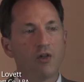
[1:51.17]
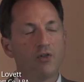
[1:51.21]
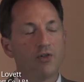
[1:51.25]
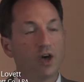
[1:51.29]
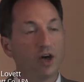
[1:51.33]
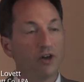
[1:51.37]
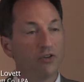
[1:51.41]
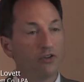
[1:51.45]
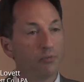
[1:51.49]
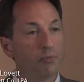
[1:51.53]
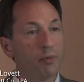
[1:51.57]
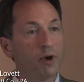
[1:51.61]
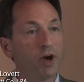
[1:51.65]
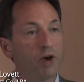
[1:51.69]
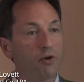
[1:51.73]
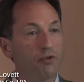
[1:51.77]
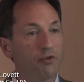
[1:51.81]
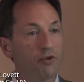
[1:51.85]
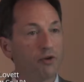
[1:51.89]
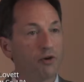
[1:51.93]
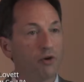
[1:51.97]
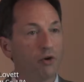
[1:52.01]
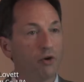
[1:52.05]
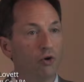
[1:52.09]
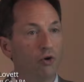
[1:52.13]
that
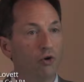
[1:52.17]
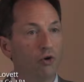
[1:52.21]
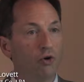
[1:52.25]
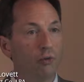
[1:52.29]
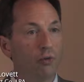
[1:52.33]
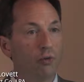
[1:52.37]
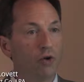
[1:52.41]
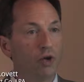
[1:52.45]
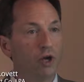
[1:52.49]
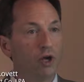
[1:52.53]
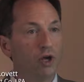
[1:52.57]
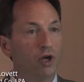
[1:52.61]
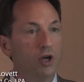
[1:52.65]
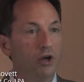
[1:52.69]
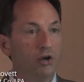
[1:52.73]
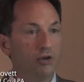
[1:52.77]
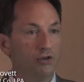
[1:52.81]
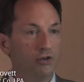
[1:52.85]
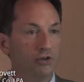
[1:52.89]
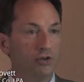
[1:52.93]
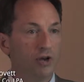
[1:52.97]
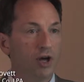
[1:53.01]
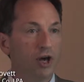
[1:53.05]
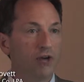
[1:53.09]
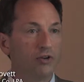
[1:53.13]
spouse at home
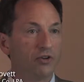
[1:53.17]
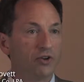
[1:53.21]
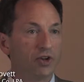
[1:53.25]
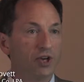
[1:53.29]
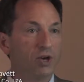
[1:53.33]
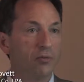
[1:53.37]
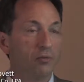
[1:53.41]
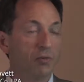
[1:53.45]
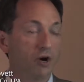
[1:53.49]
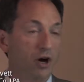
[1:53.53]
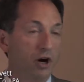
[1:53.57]
is allowed to keep